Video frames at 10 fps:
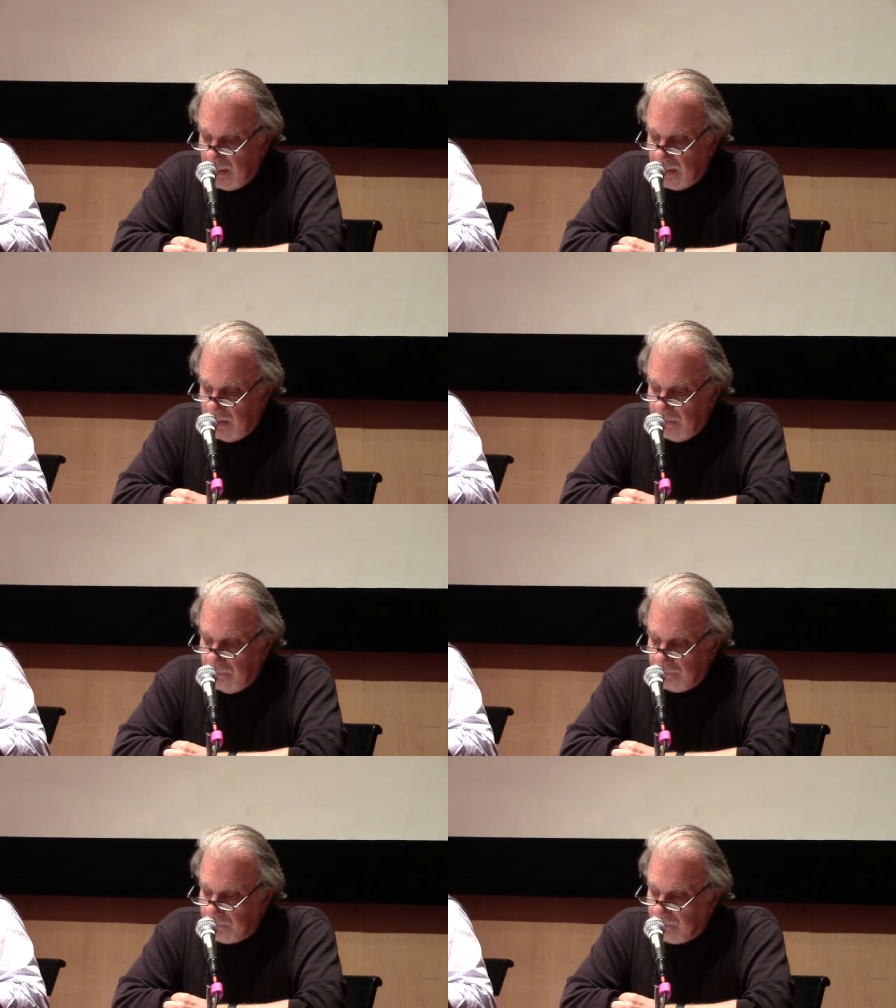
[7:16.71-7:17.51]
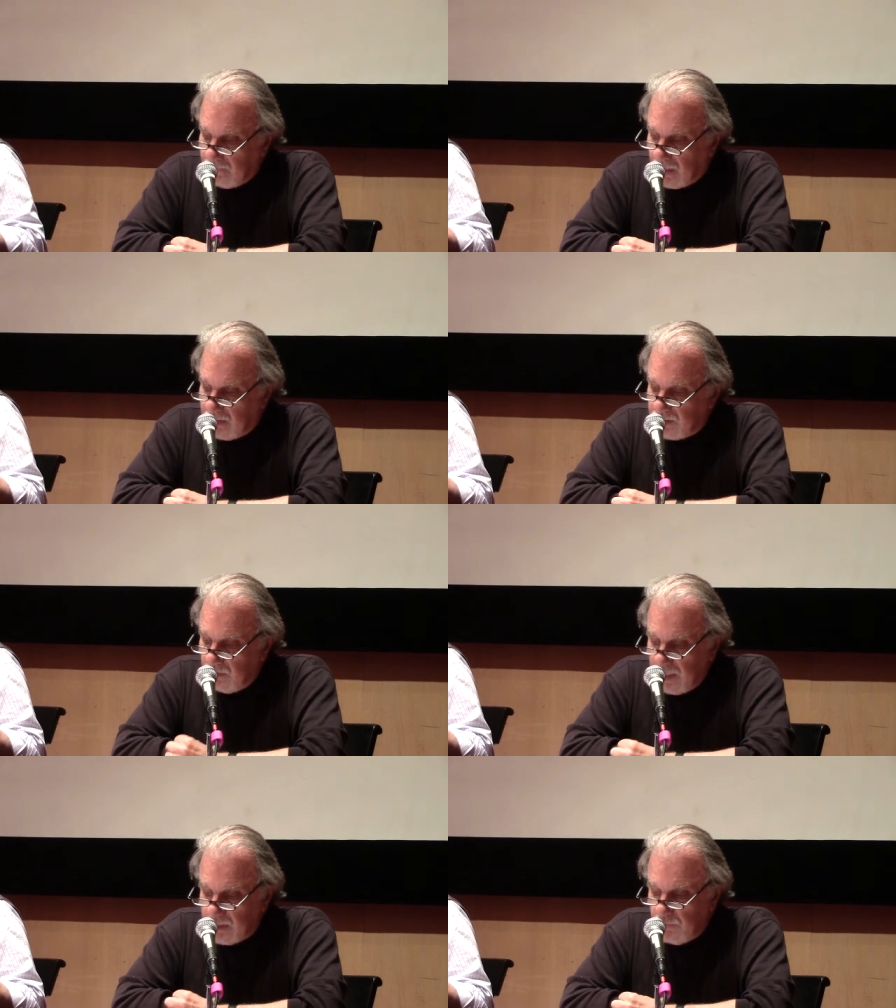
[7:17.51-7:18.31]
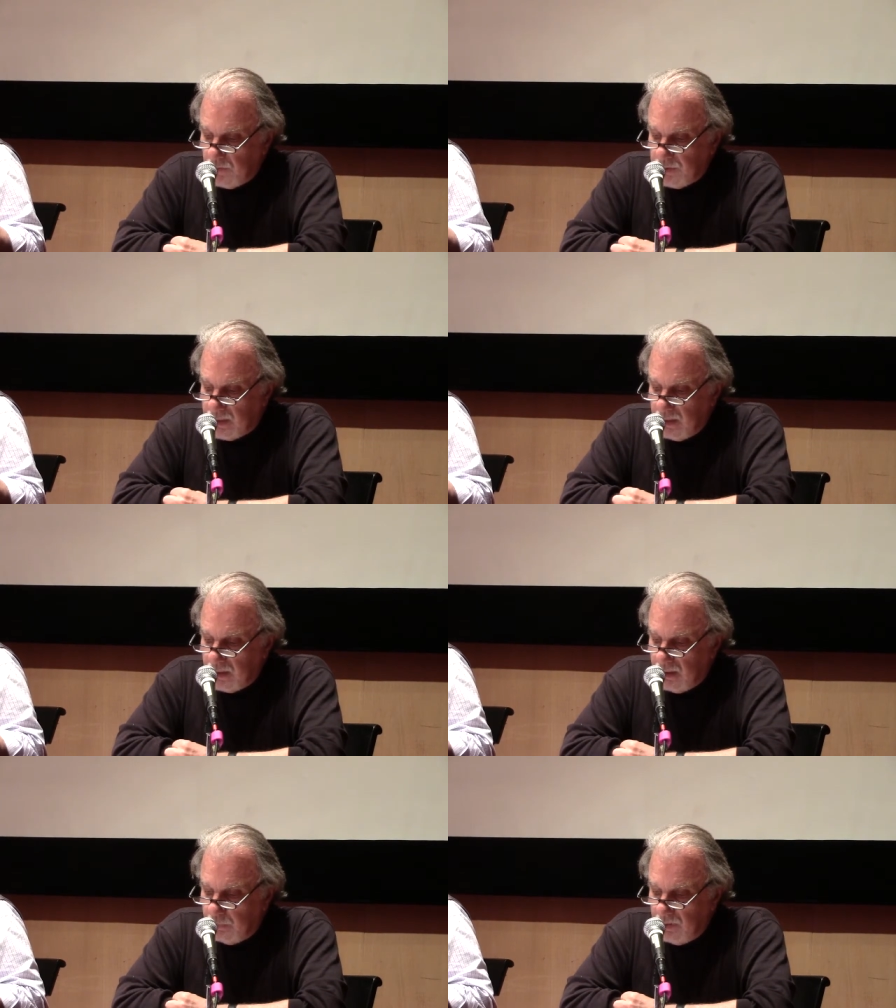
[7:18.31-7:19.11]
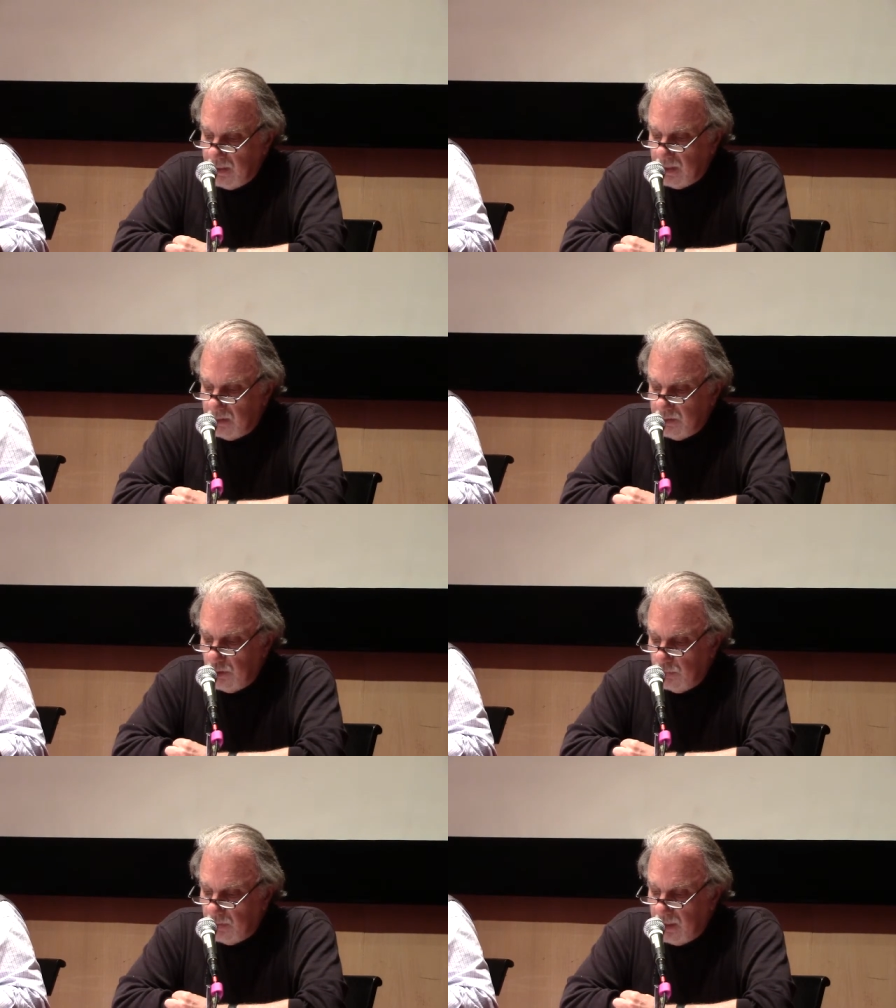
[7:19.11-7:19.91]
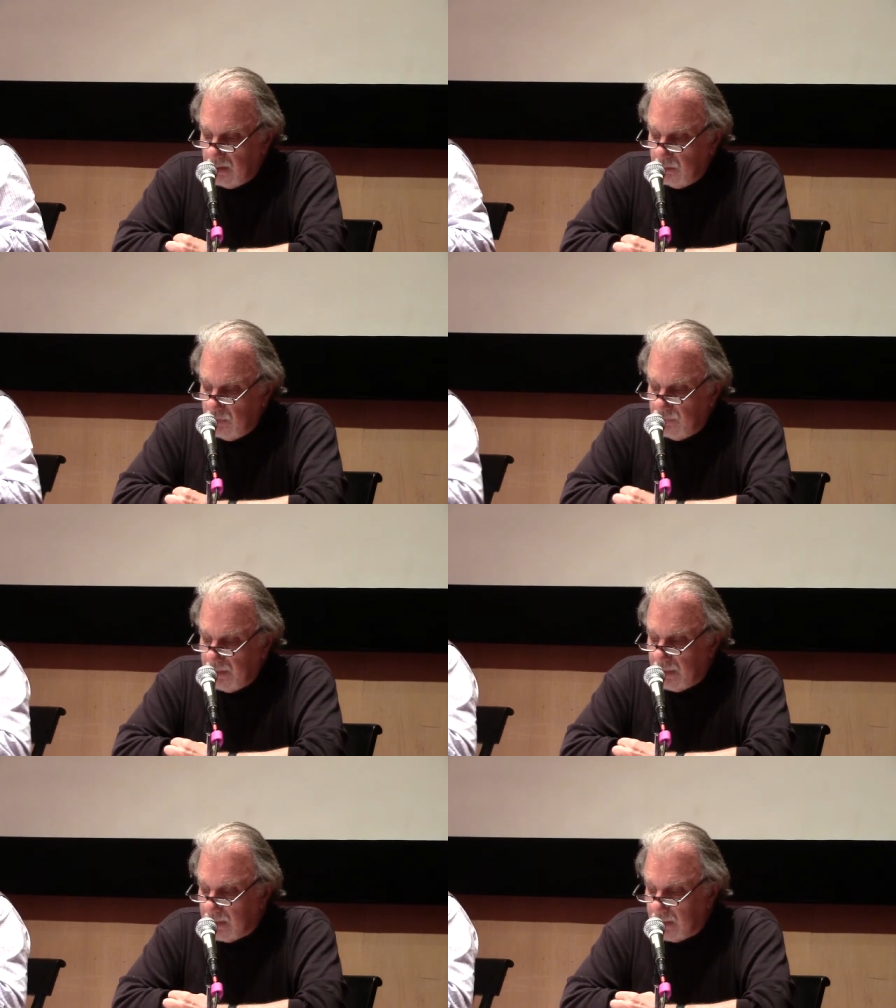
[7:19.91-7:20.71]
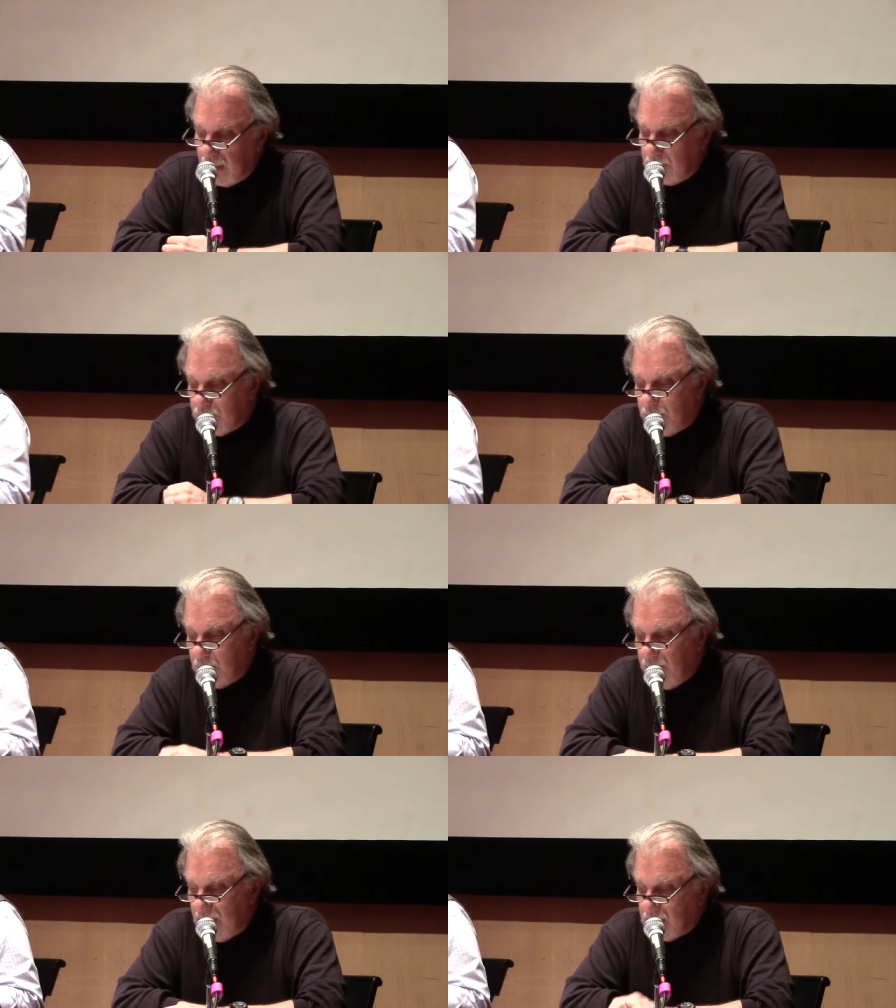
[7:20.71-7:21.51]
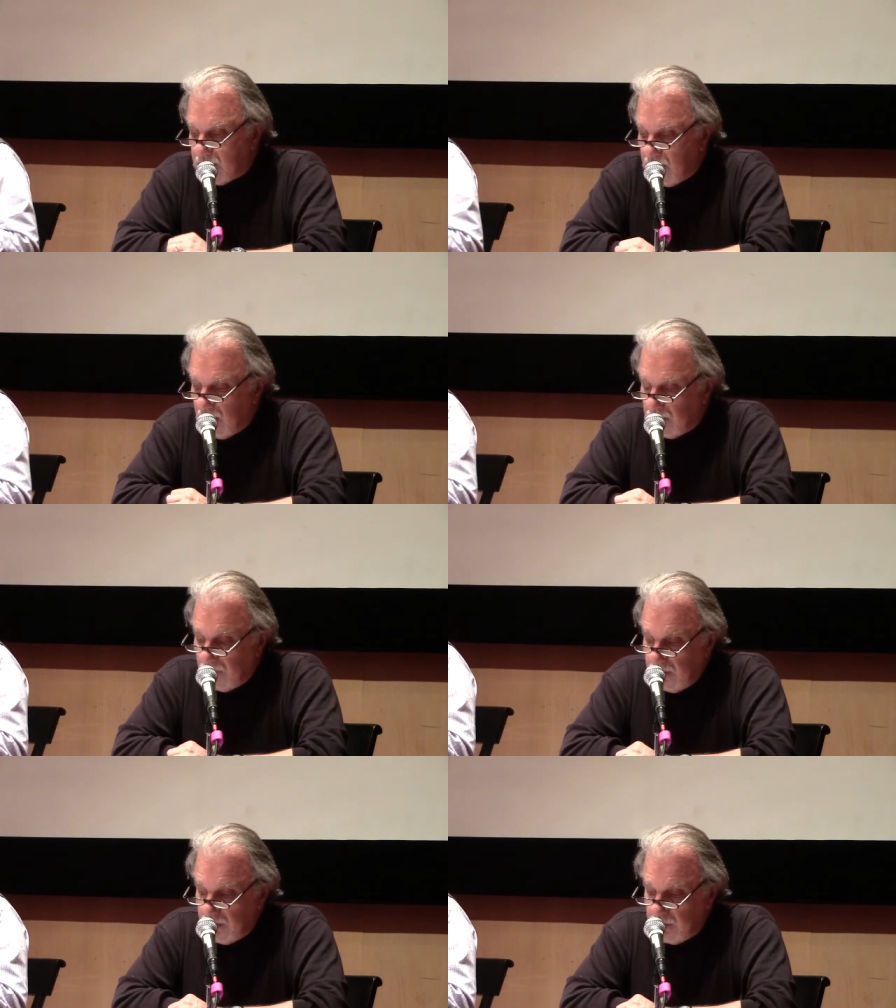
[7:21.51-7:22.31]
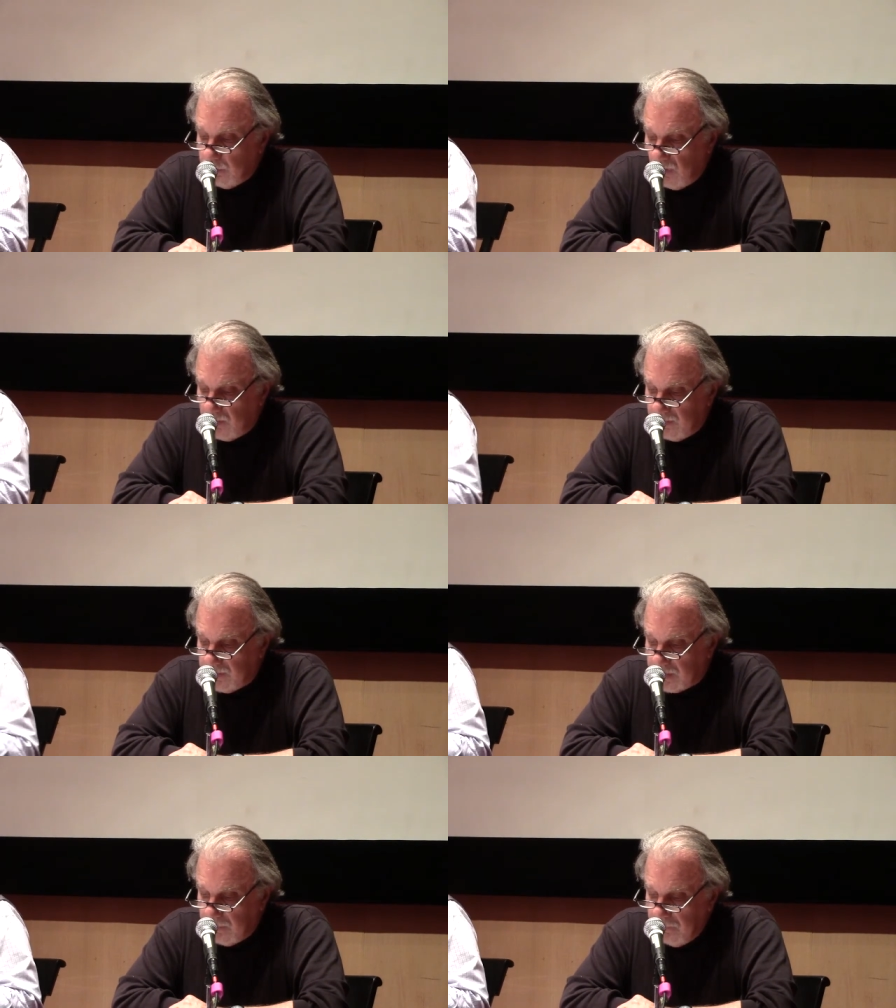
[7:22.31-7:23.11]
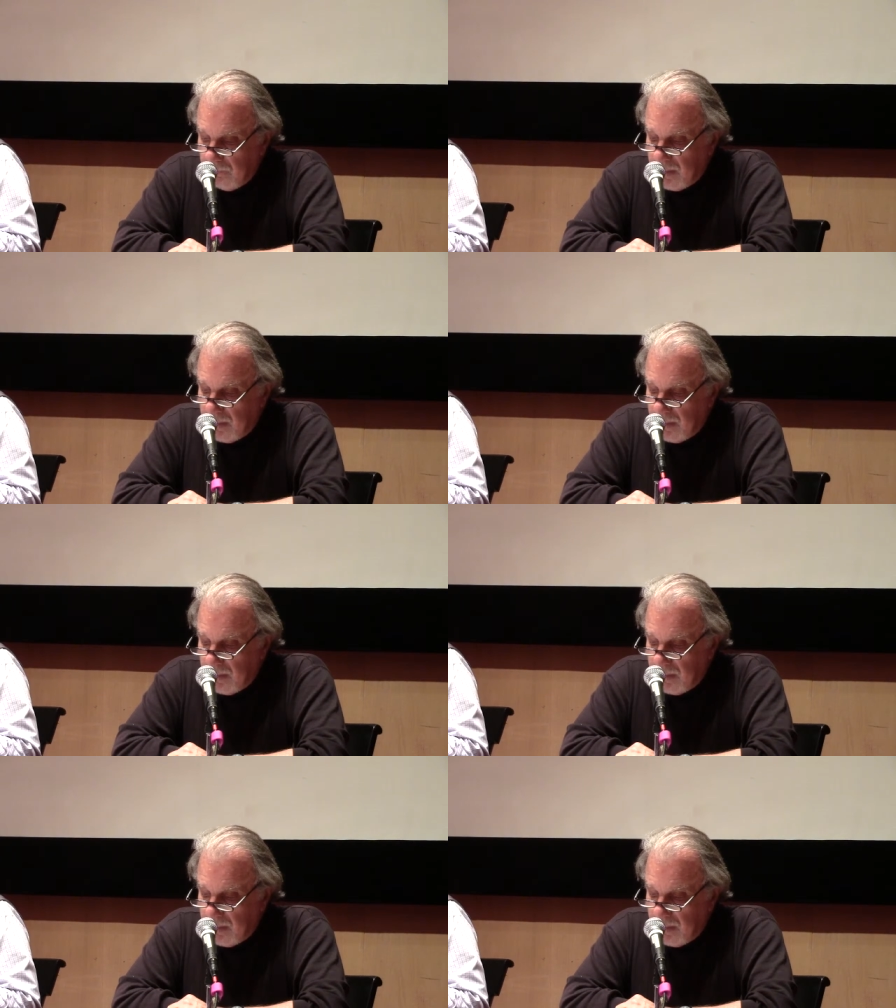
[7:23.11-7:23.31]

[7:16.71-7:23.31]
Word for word: Uh, so that's the first thing, a political, geopolitical movement that claims to be based on religious motives.